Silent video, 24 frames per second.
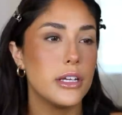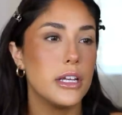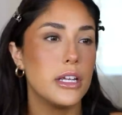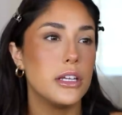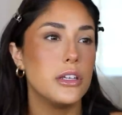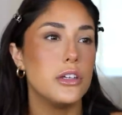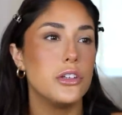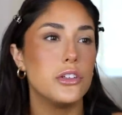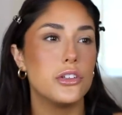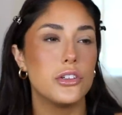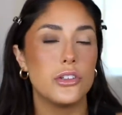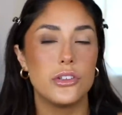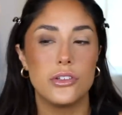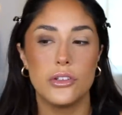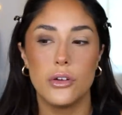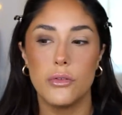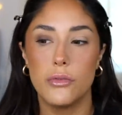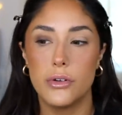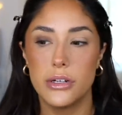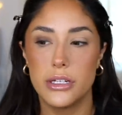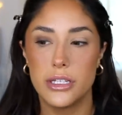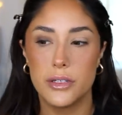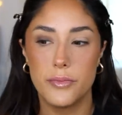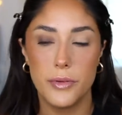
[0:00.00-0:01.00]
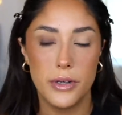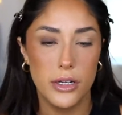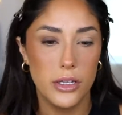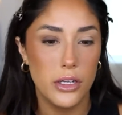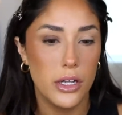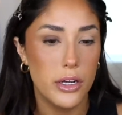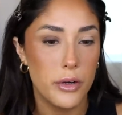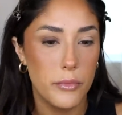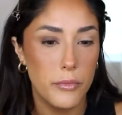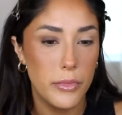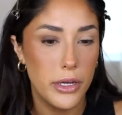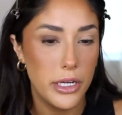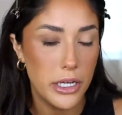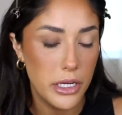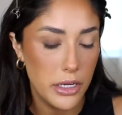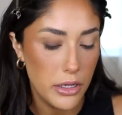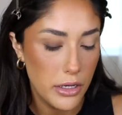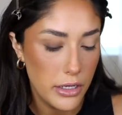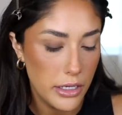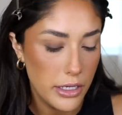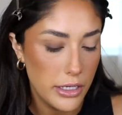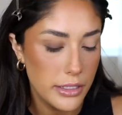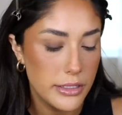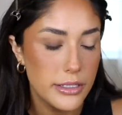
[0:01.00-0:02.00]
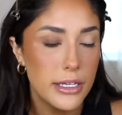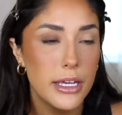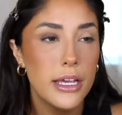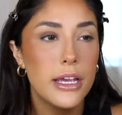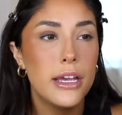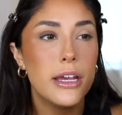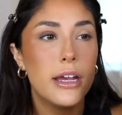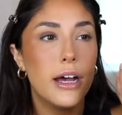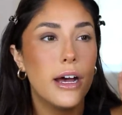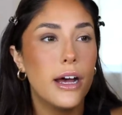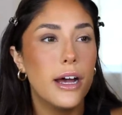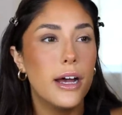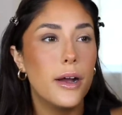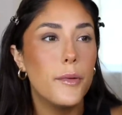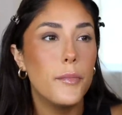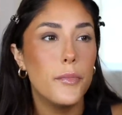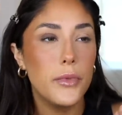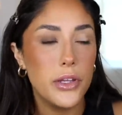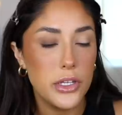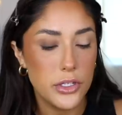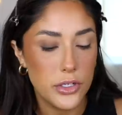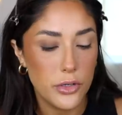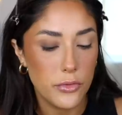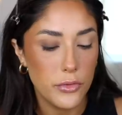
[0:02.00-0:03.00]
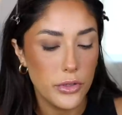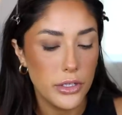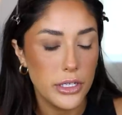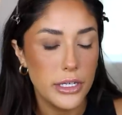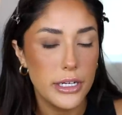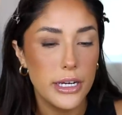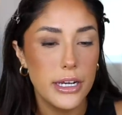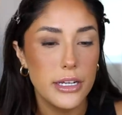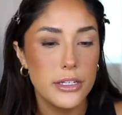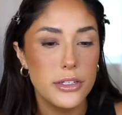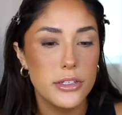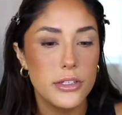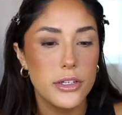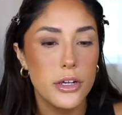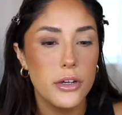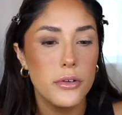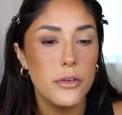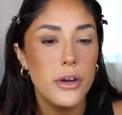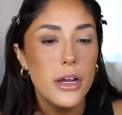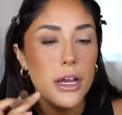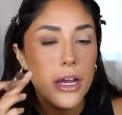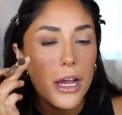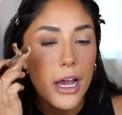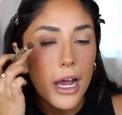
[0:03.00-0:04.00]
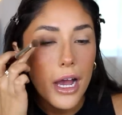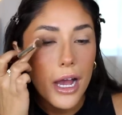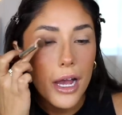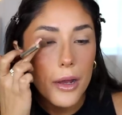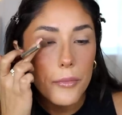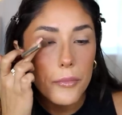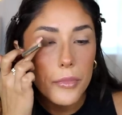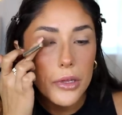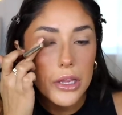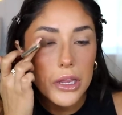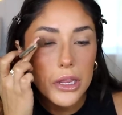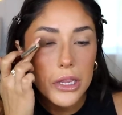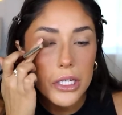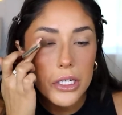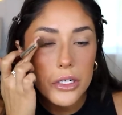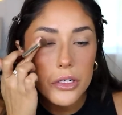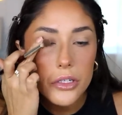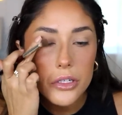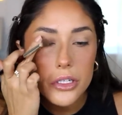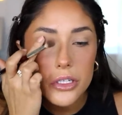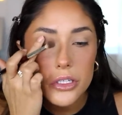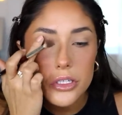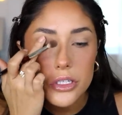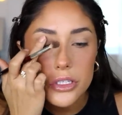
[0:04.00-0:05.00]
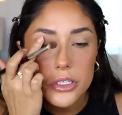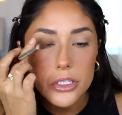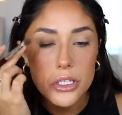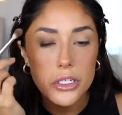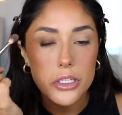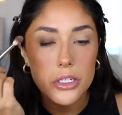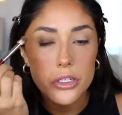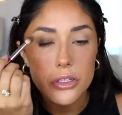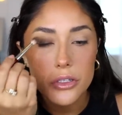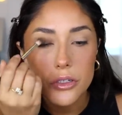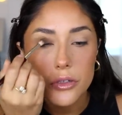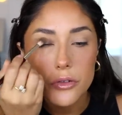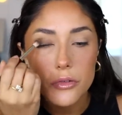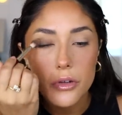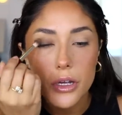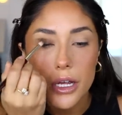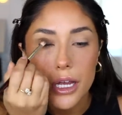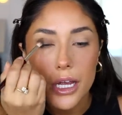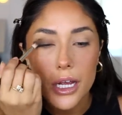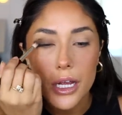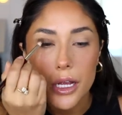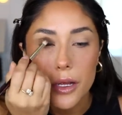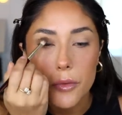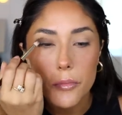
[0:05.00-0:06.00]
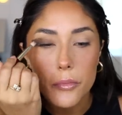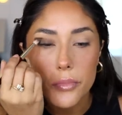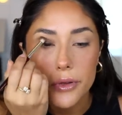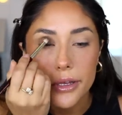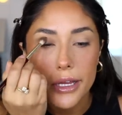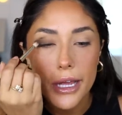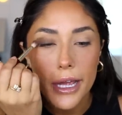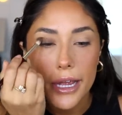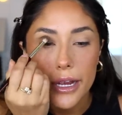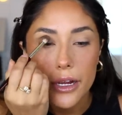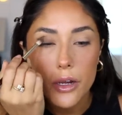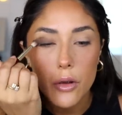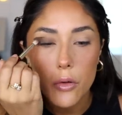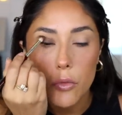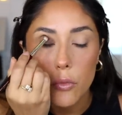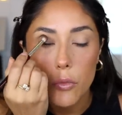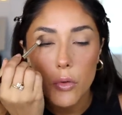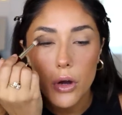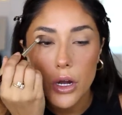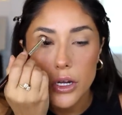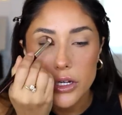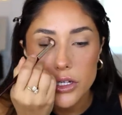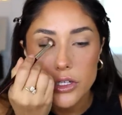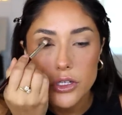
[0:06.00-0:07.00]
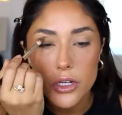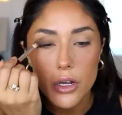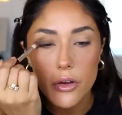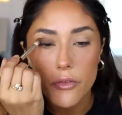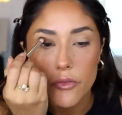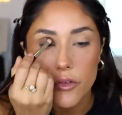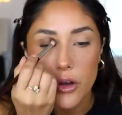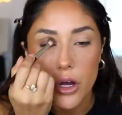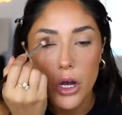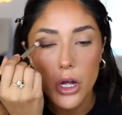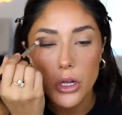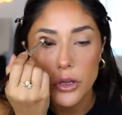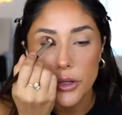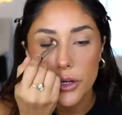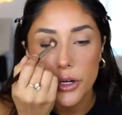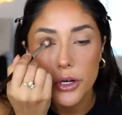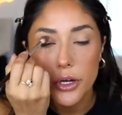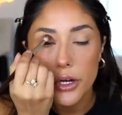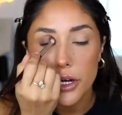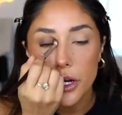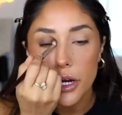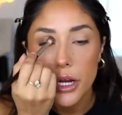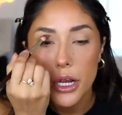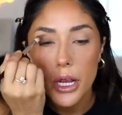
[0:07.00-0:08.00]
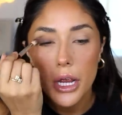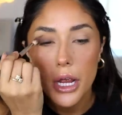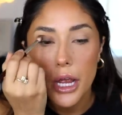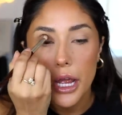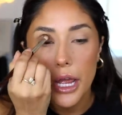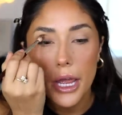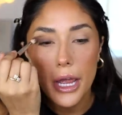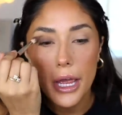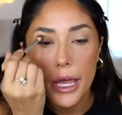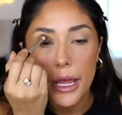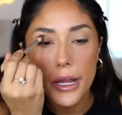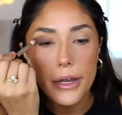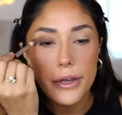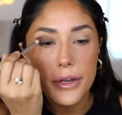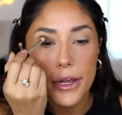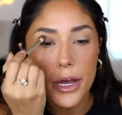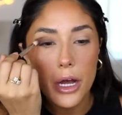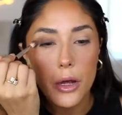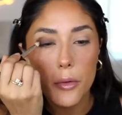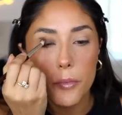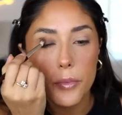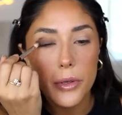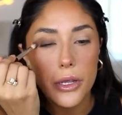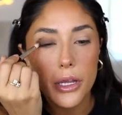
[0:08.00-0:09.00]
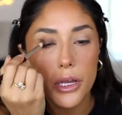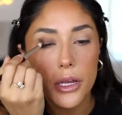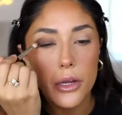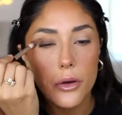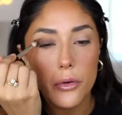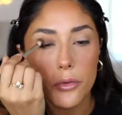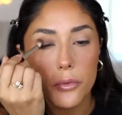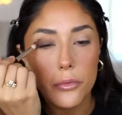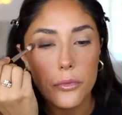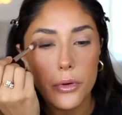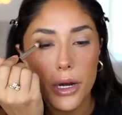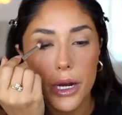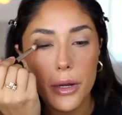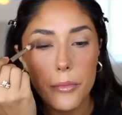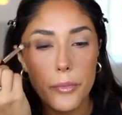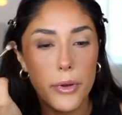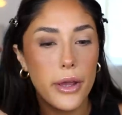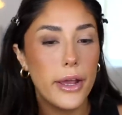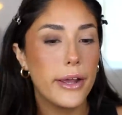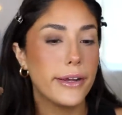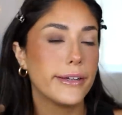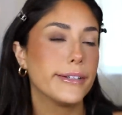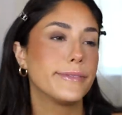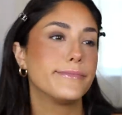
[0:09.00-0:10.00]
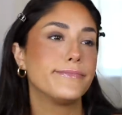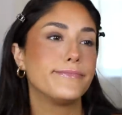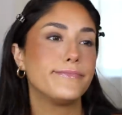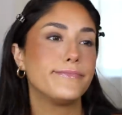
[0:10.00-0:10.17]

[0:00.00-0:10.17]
and you just don't want to spend a lot of money on it, um, these are really nice. So I'm literally just going to do a black wash of color and I'll be right back.